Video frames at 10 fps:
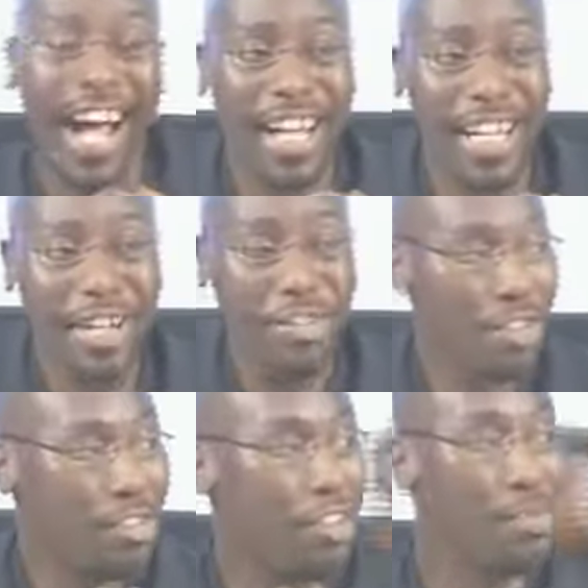And ladies
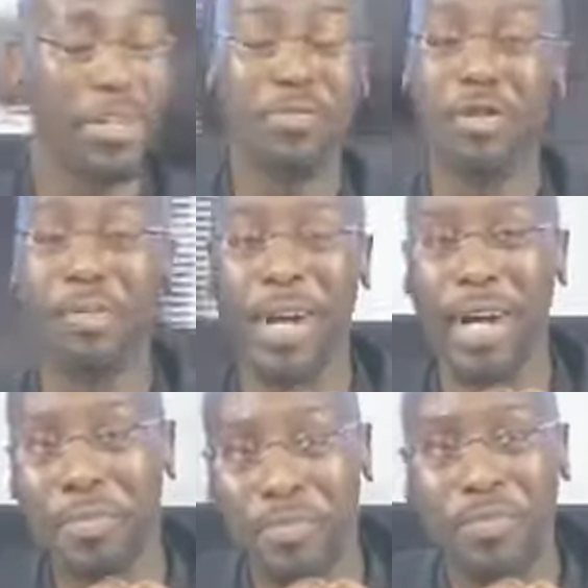and gentlemen,
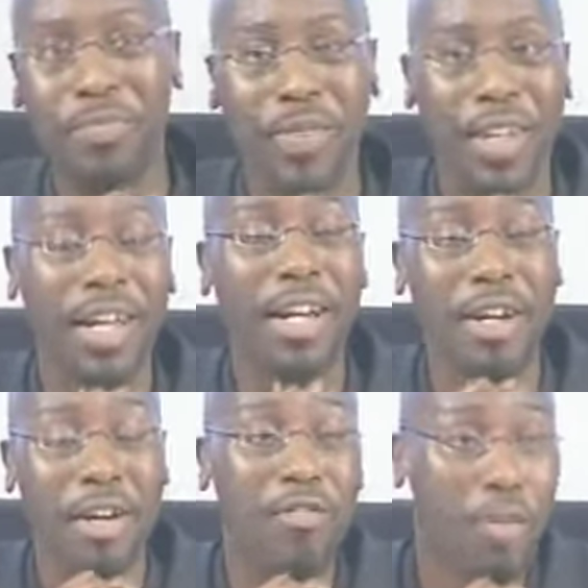
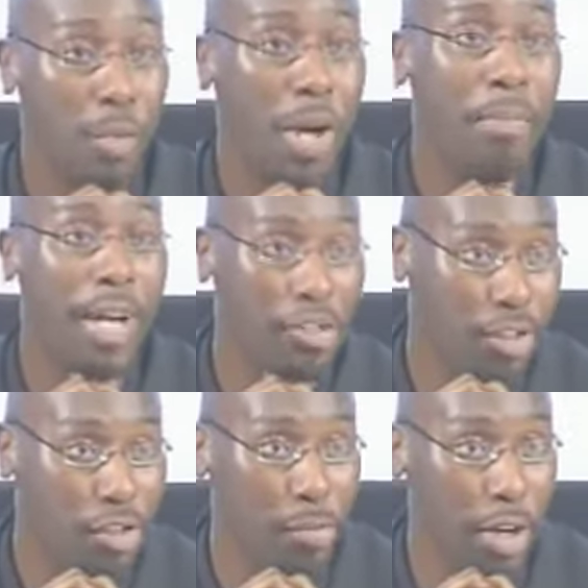from one
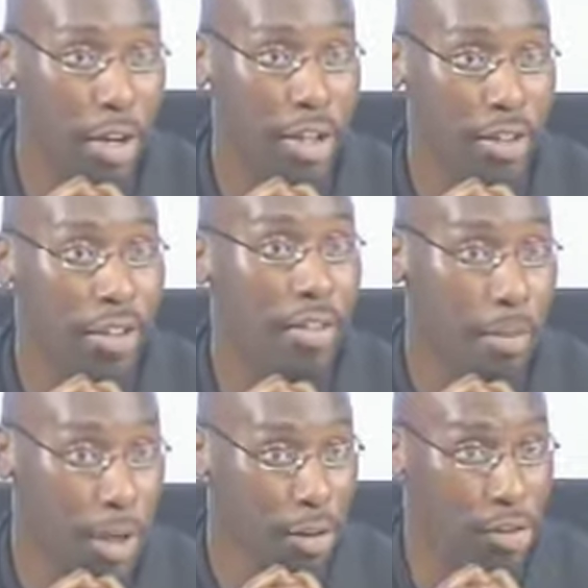person who's broken the
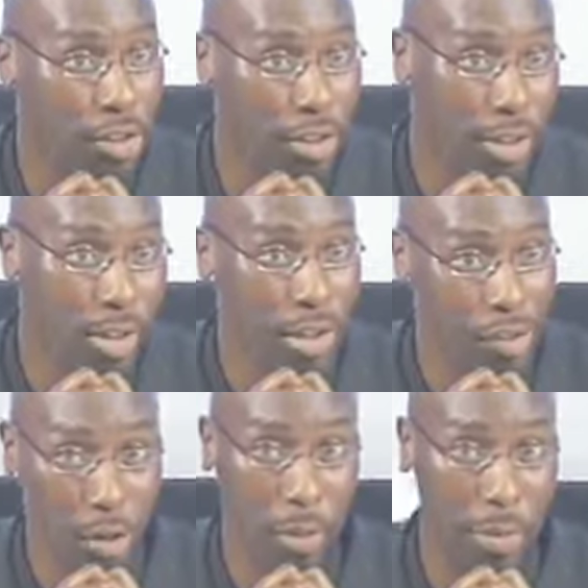mould
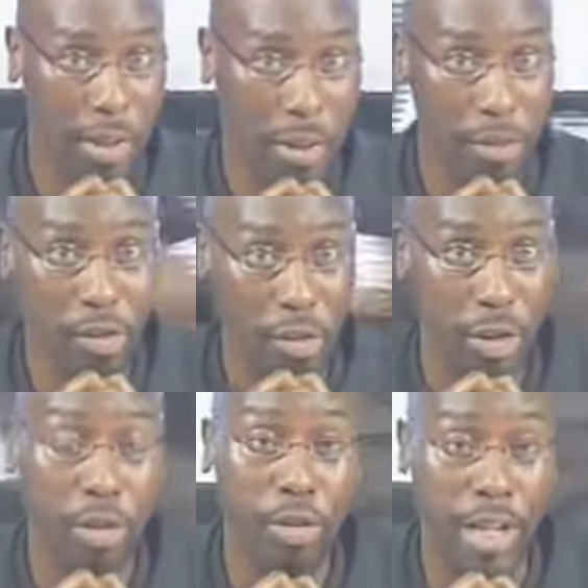to a woman who I'm sure
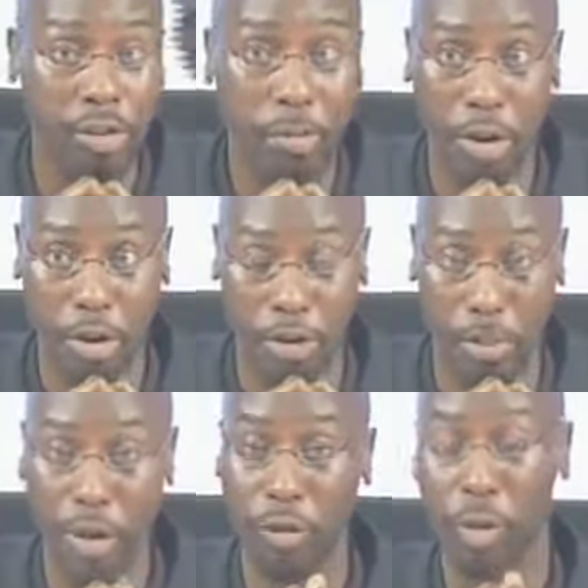you agree has broken the
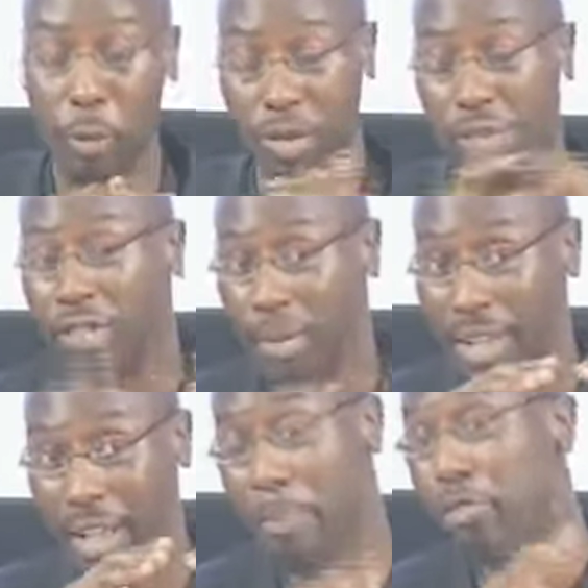mould, I want to do
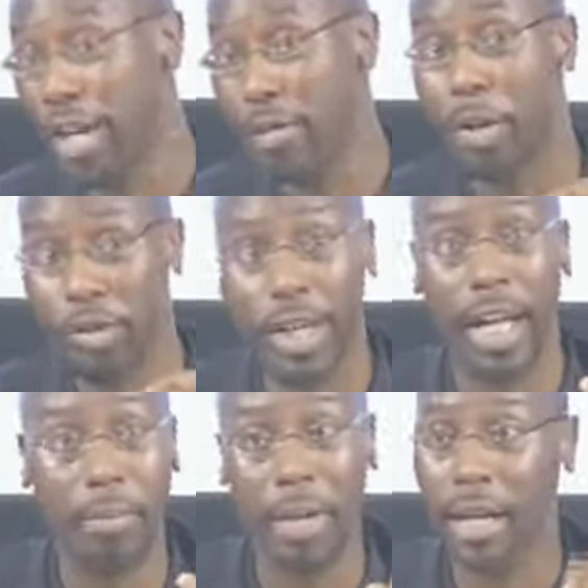something and break the mould
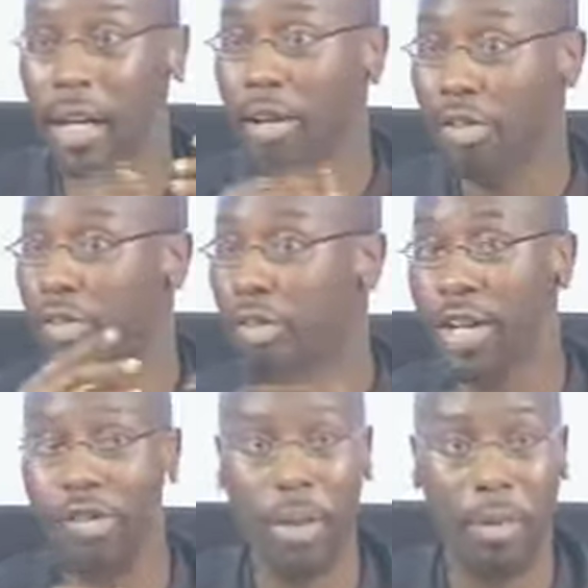again by just
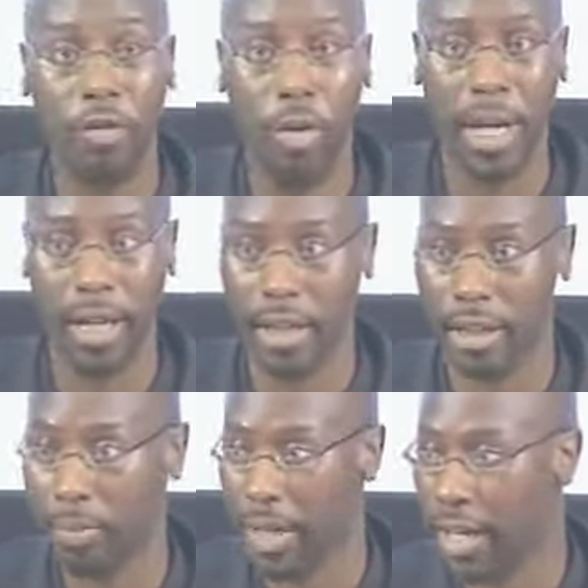changing up the format a
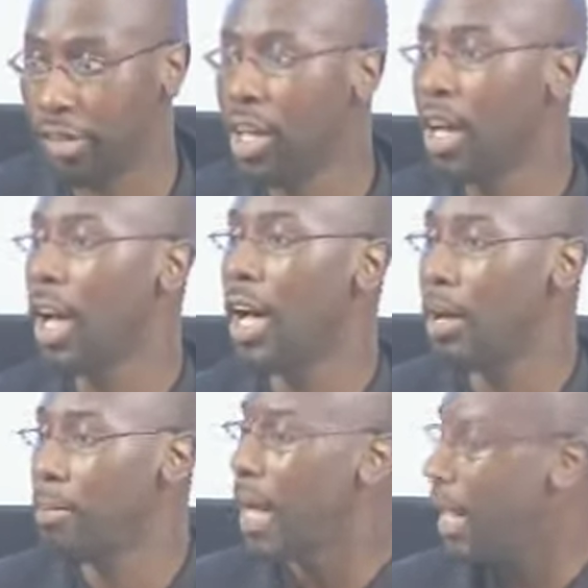little bit
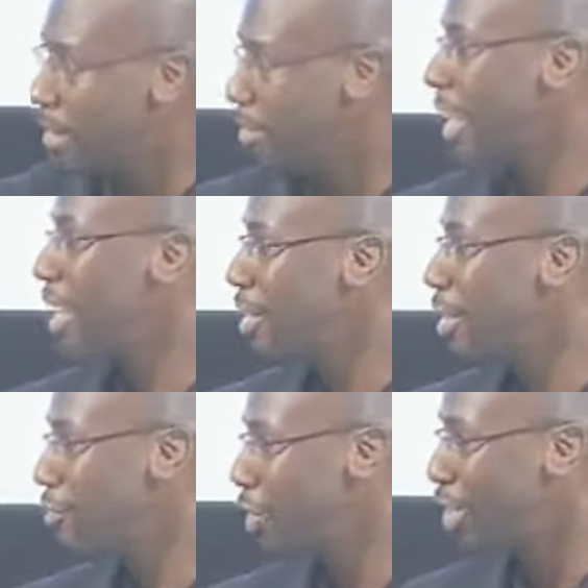and in
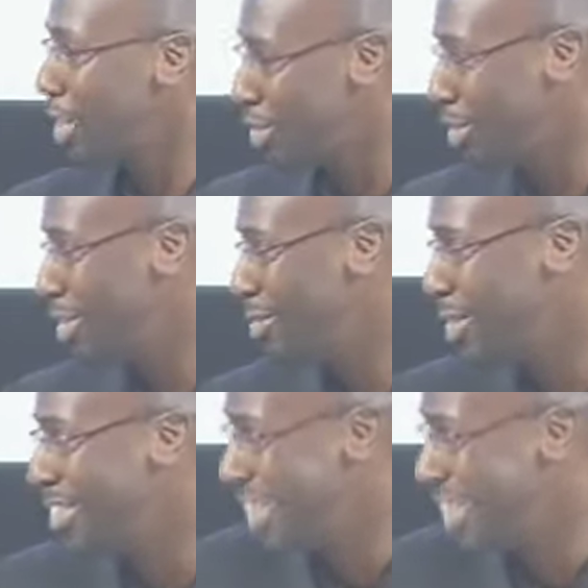conversation with